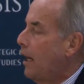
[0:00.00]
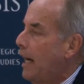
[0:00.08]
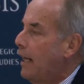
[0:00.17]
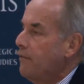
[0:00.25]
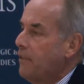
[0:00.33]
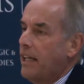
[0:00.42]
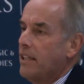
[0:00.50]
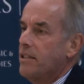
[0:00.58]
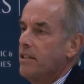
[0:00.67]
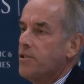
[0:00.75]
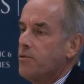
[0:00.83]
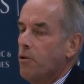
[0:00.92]
advocates
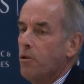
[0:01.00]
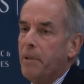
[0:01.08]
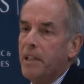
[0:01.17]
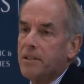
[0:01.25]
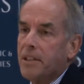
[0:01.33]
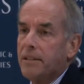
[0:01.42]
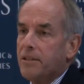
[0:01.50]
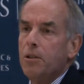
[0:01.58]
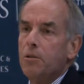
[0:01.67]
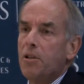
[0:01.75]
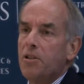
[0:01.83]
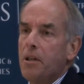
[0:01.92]
in this room is that
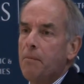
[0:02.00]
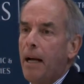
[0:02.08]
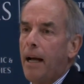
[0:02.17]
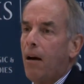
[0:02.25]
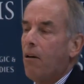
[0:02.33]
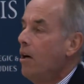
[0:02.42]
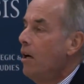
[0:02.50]
you are somehow